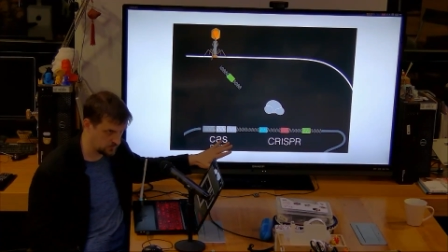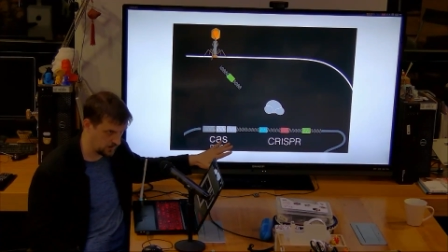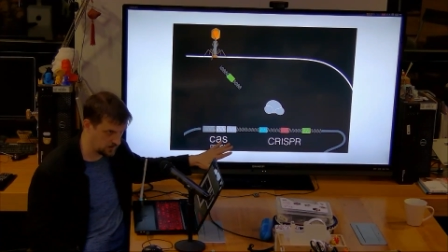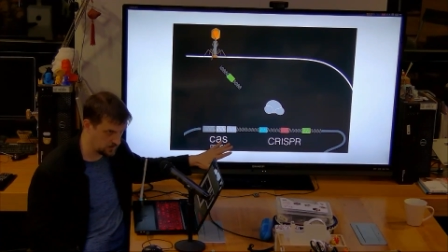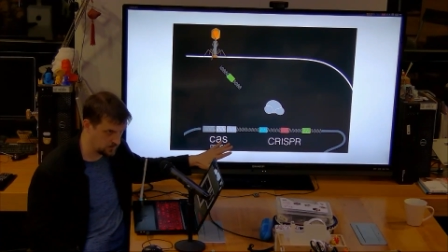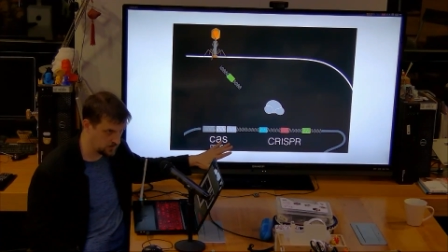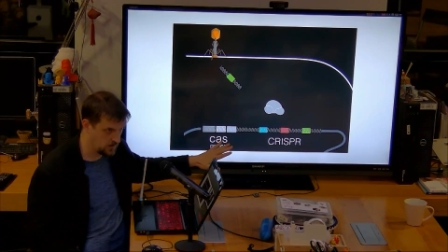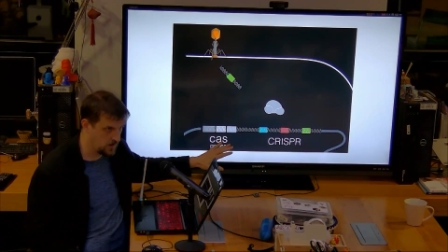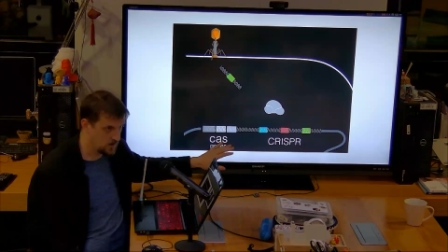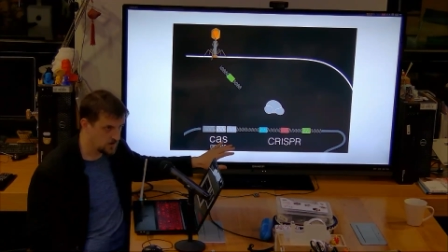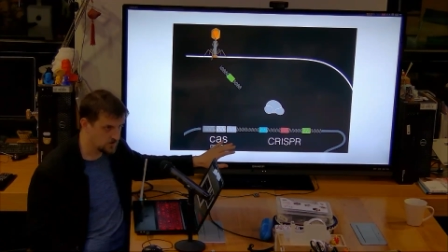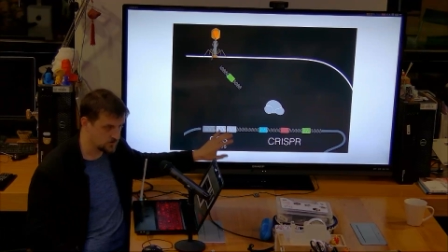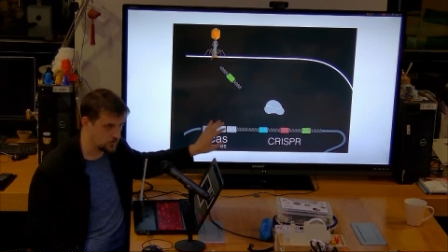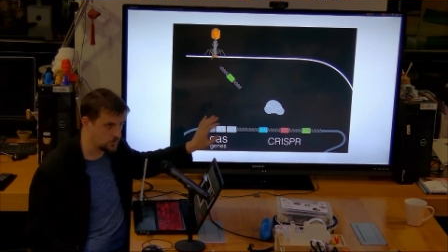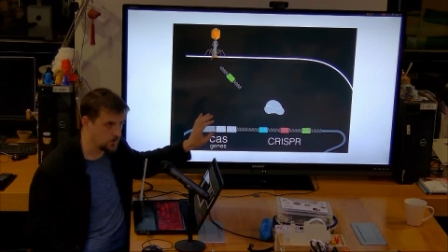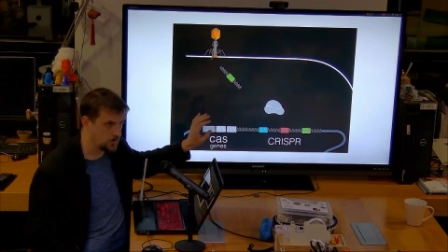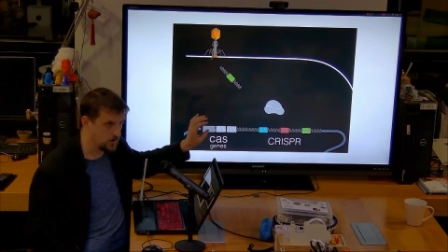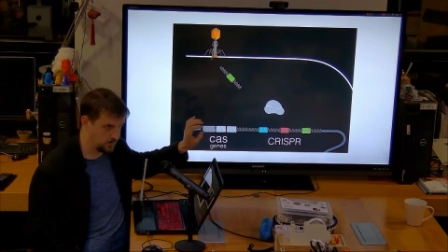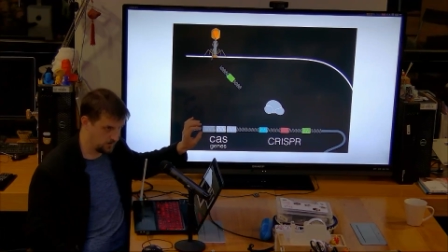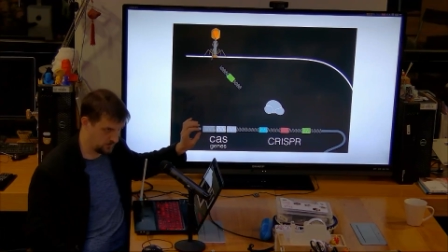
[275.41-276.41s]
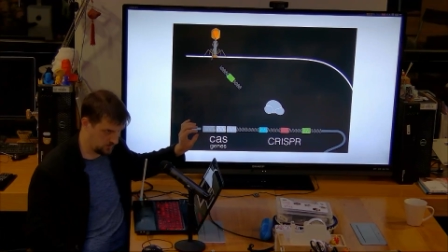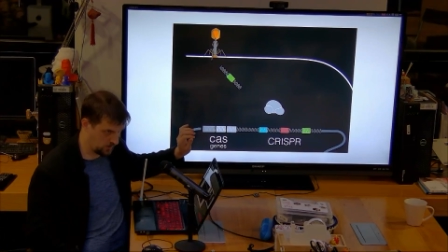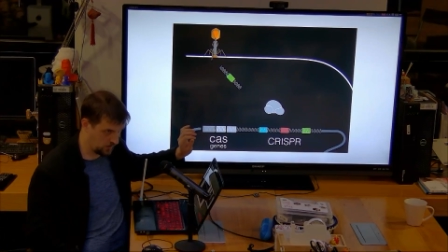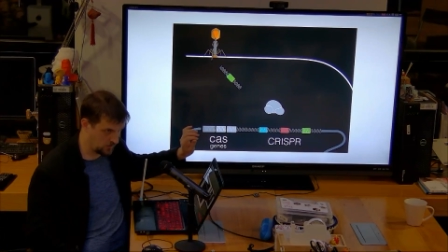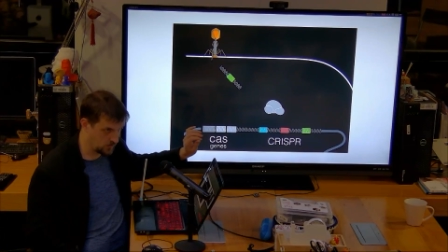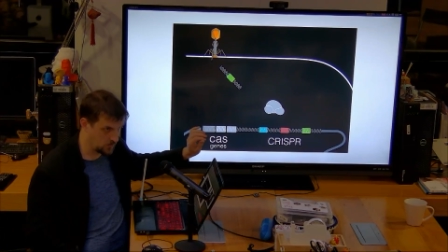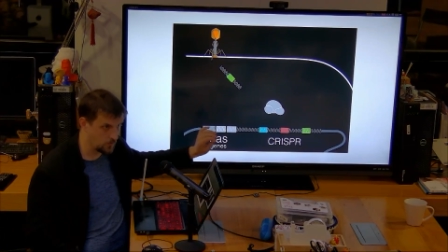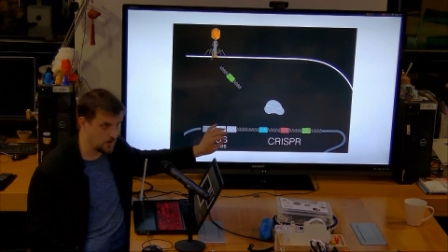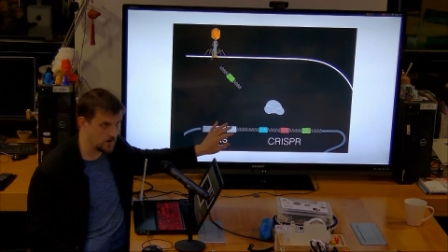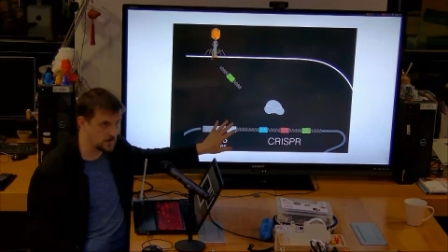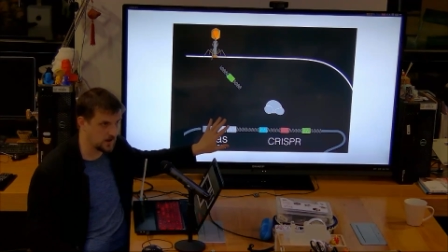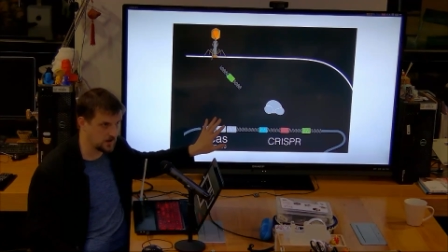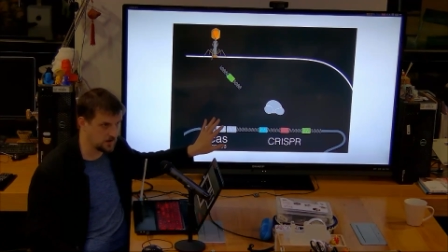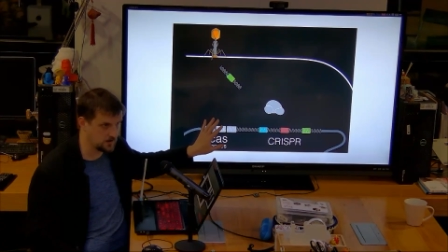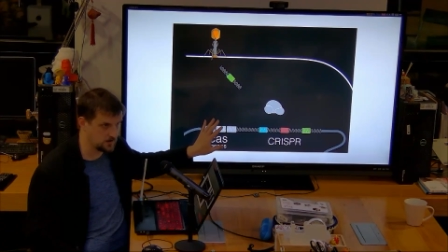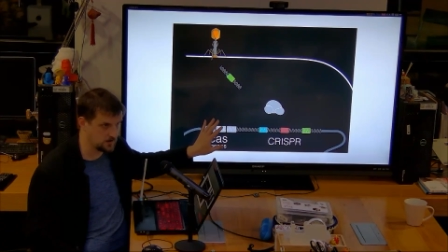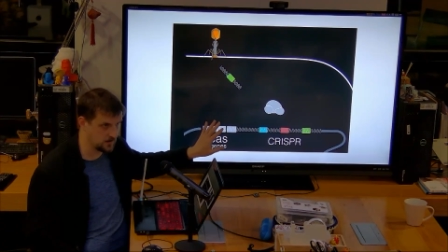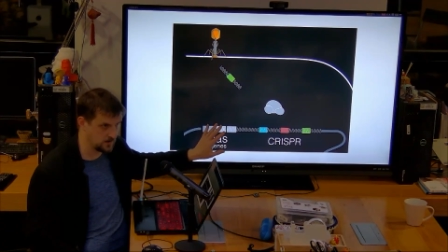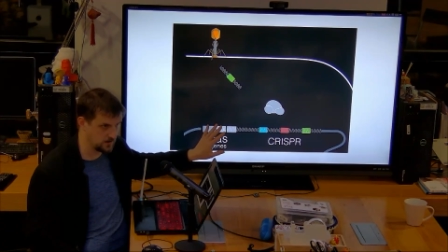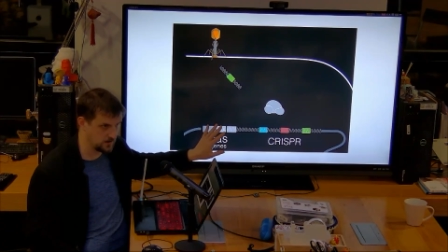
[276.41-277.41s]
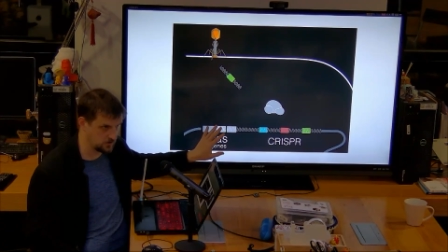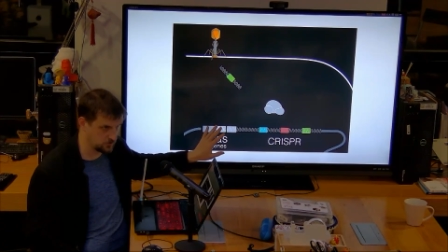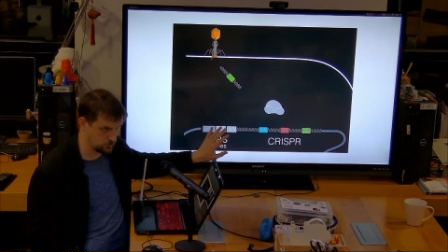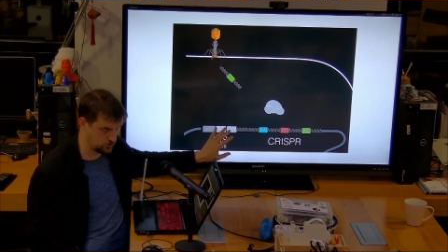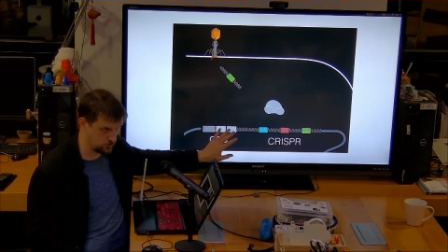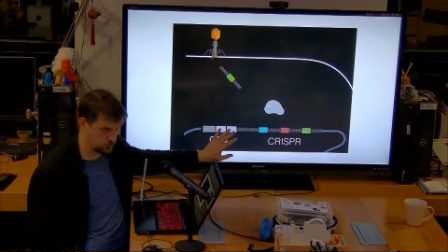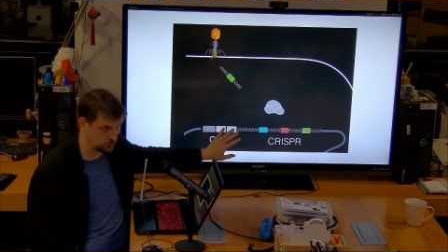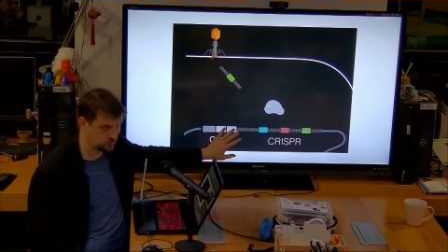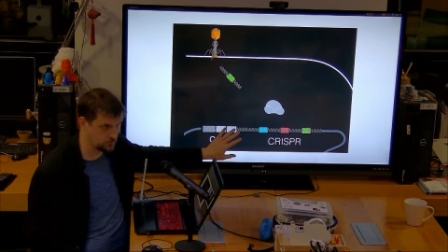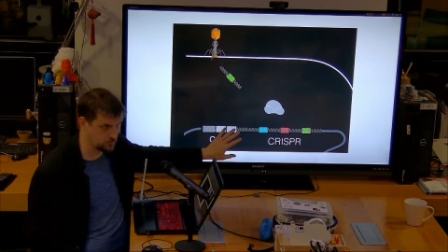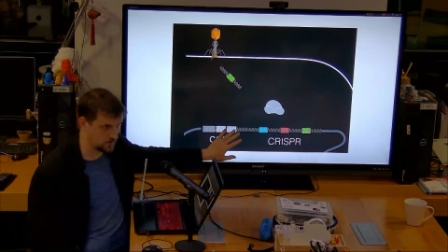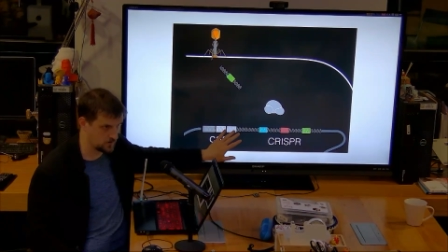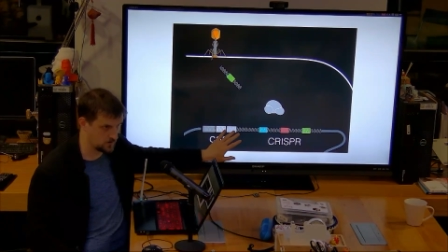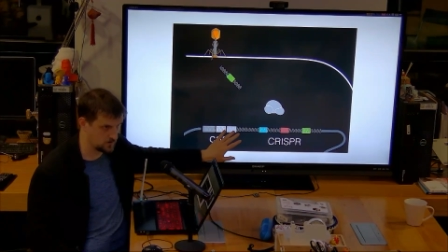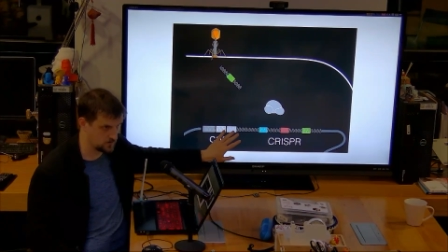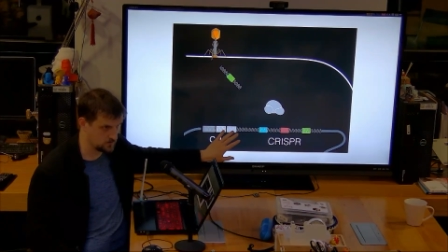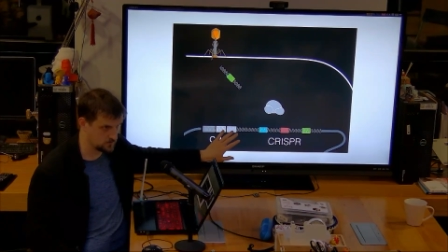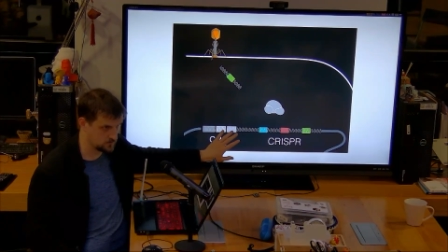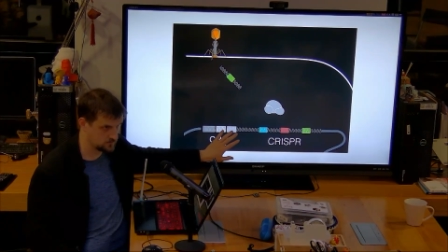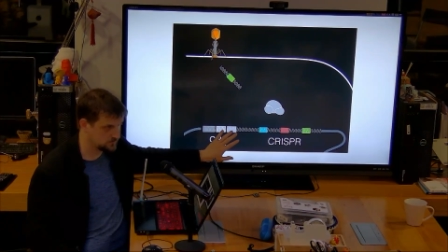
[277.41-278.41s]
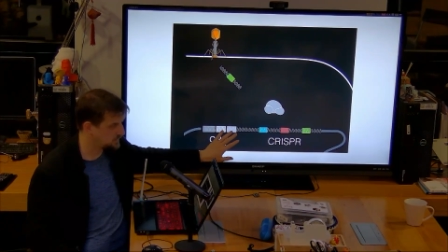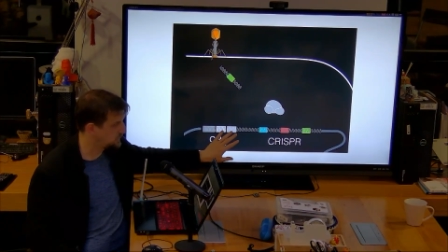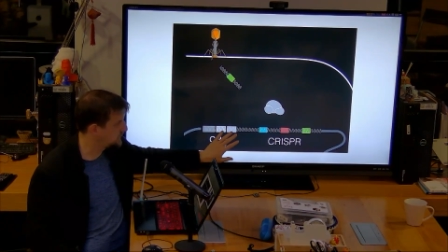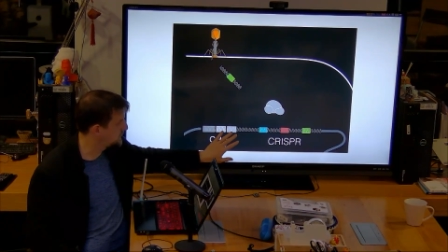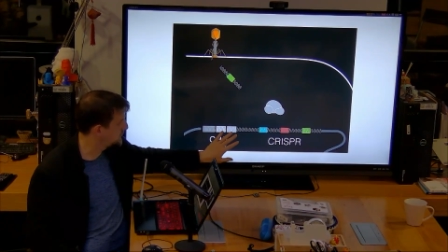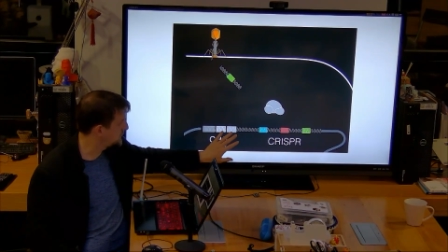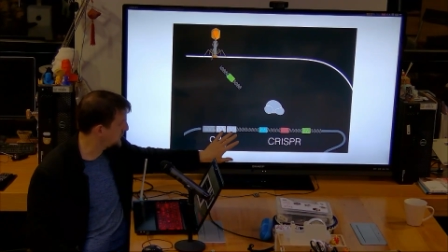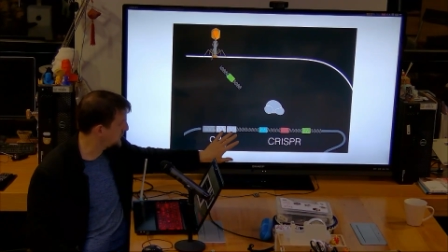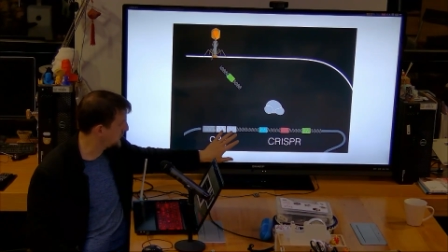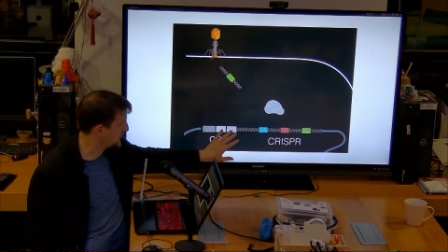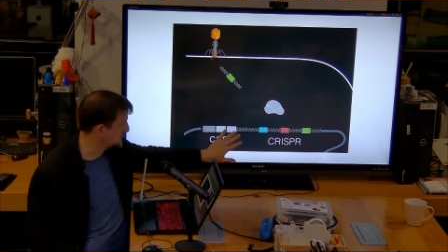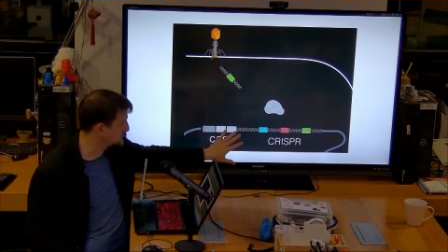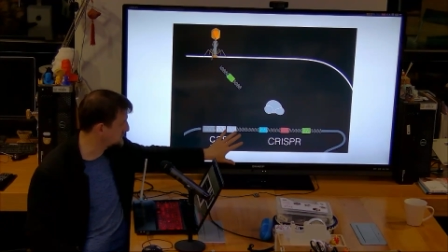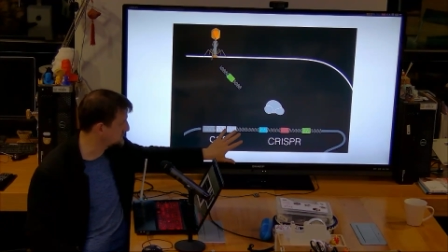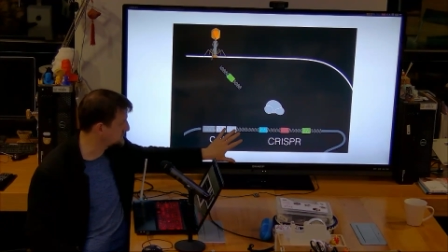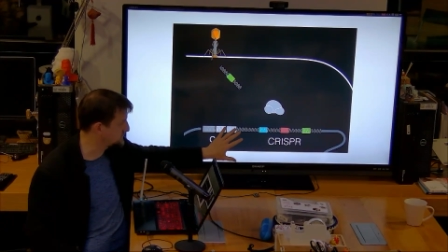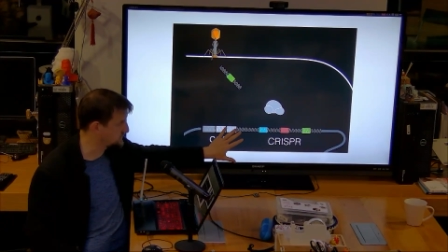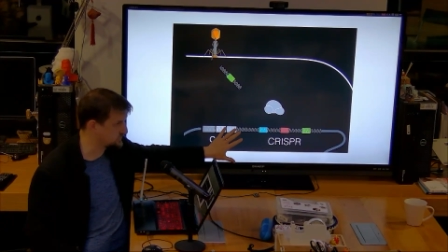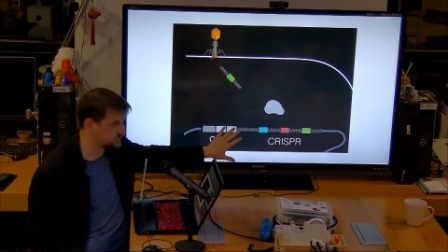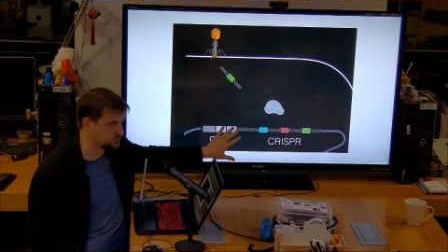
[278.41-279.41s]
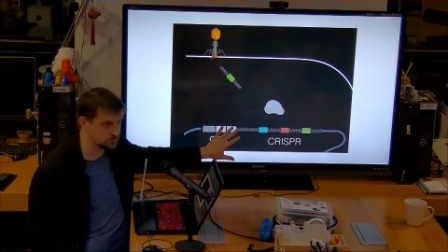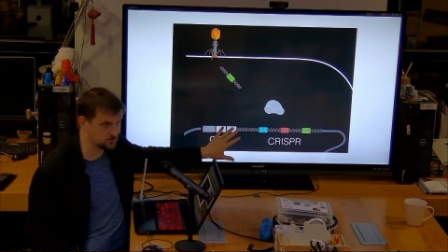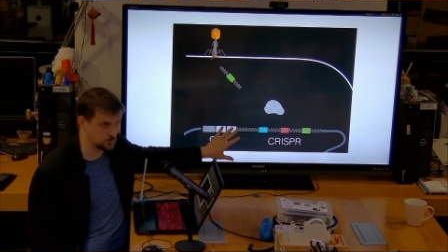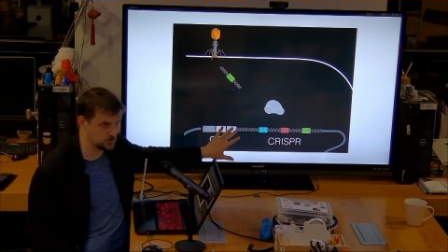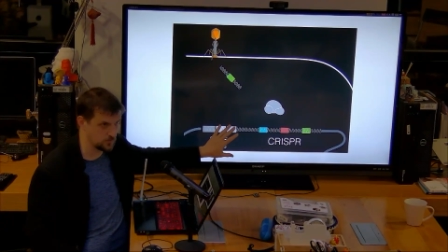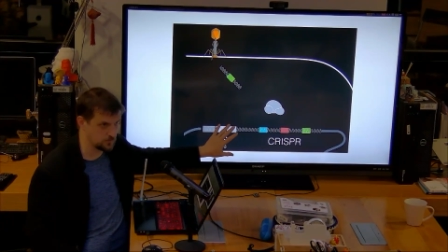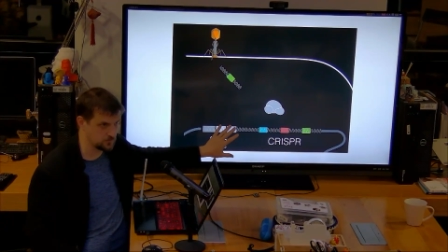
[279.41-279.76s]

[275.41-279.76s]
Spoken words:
So on the one hand, CRISPR is this description of a thing.